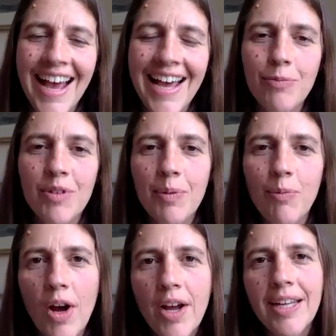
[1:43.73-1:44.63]
and we've
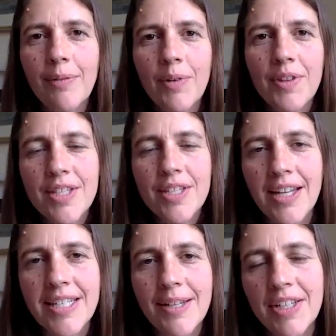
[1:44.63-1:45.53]
been working with the
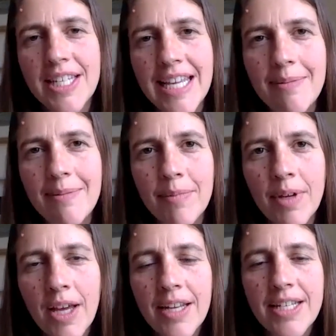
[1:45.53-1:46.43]
scientific team
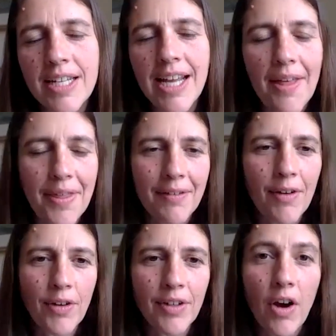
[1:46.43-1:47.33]
together on
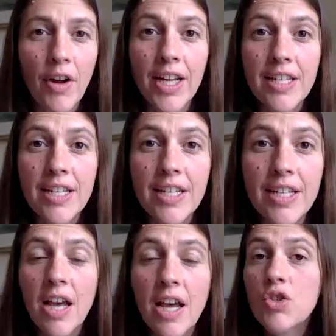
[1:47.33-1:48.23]
it to try to
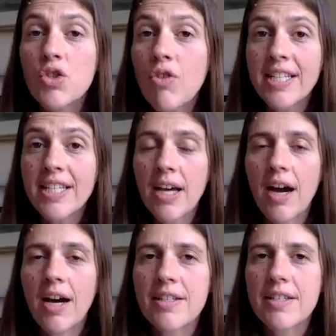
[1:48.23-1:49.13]
answer
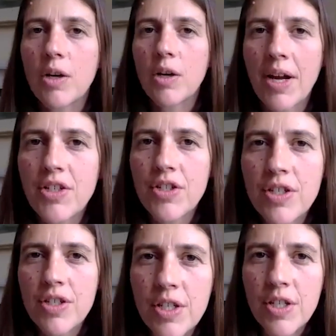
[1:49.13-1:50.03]
questions as quickly as we
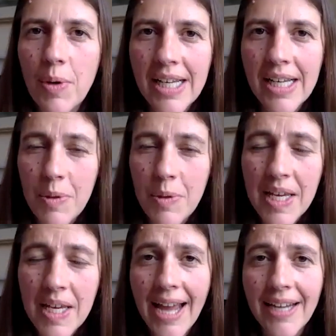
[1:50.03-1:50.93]
can, get the
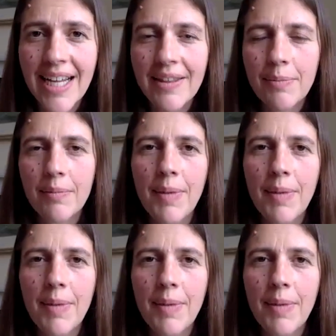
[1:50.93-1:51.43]
message back to